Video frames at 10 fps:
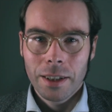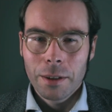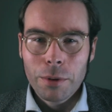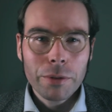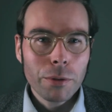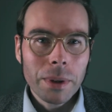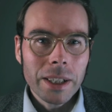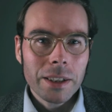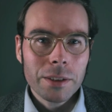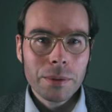We've already
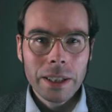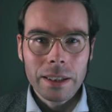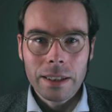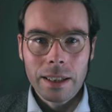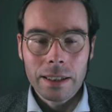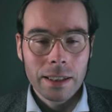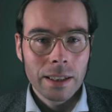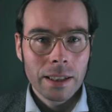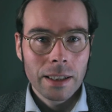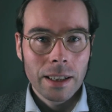agreed that,
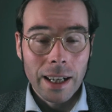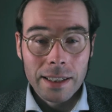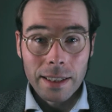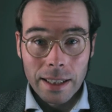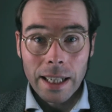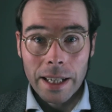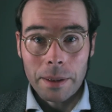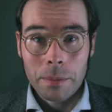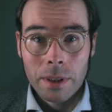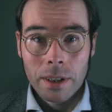as a
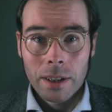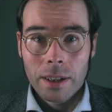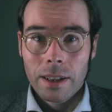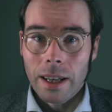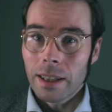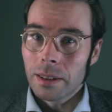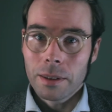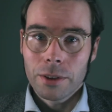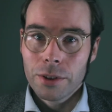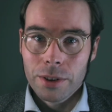claim, that
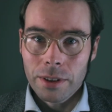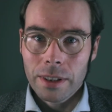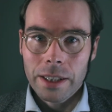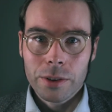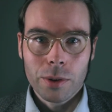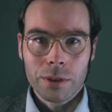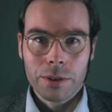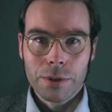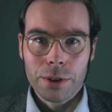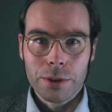surely is
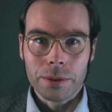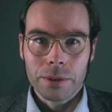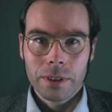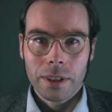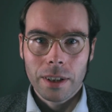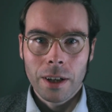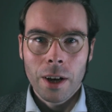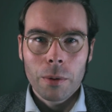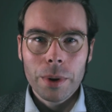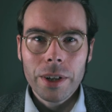controversial.
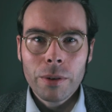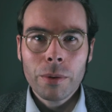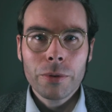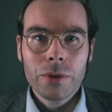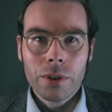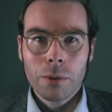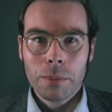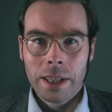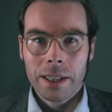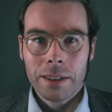We know of so
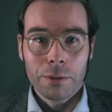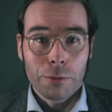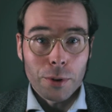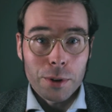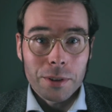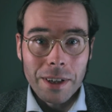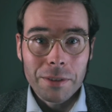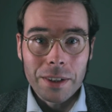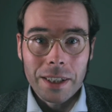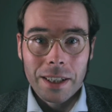many
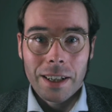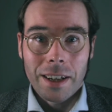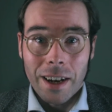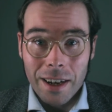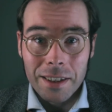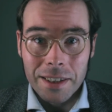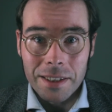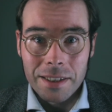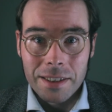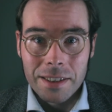photographic
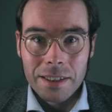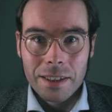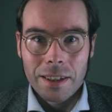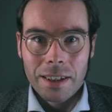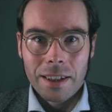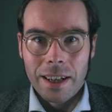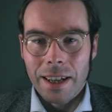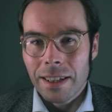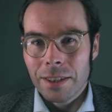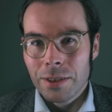artists,
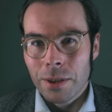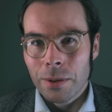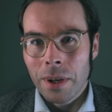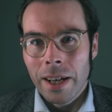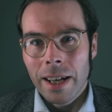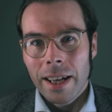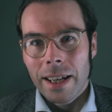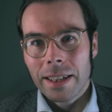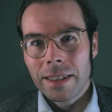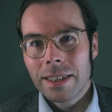and so
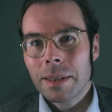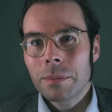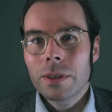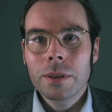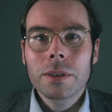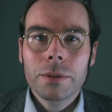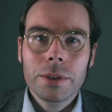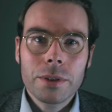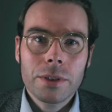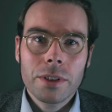it seems ludicrous
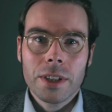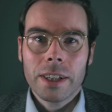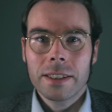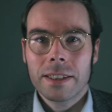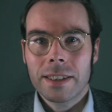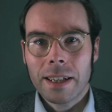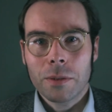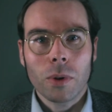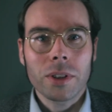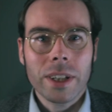to suggest that
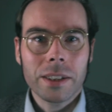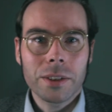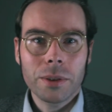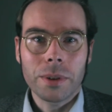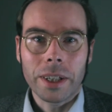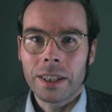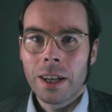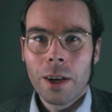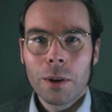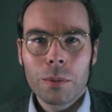what they're doing
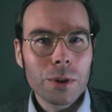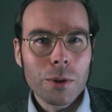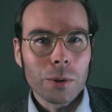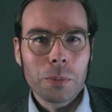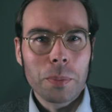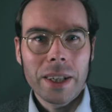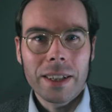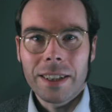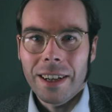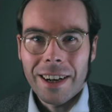would not
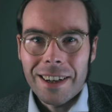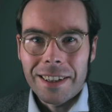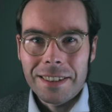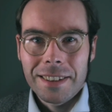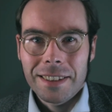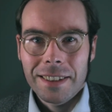be art.